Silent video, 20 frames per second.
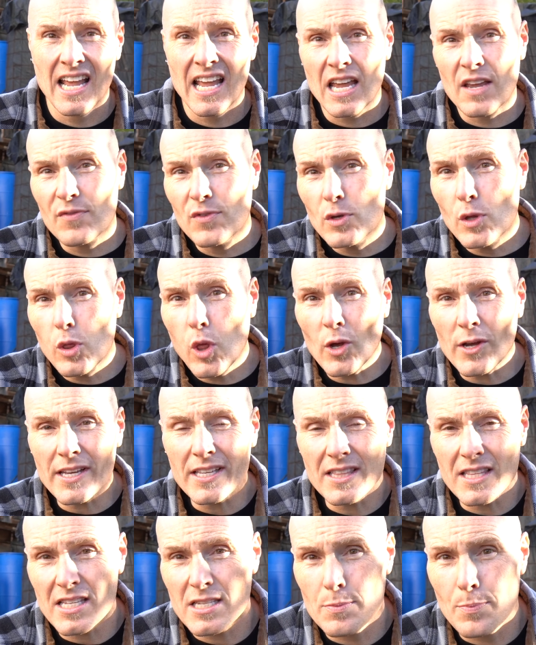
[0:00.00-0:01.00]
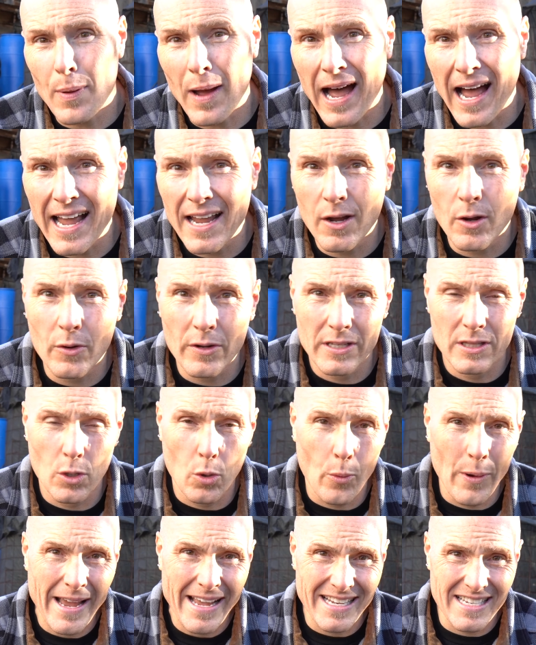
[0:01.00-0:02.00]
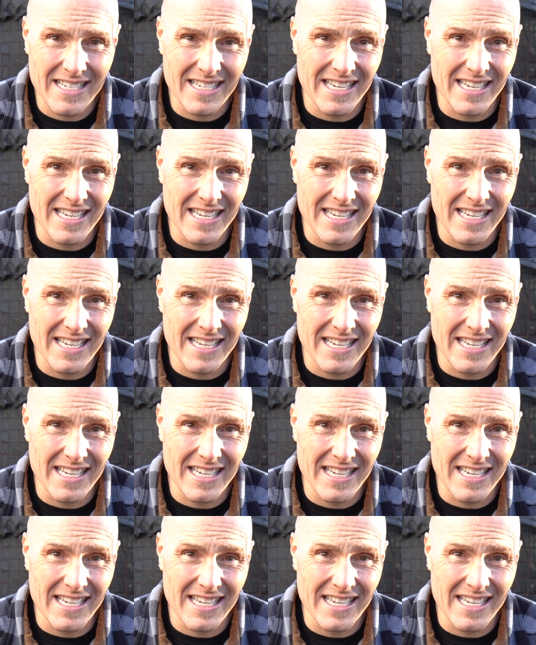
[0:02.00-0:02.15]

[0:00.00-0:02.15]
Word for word: If you look at this pile and the way it's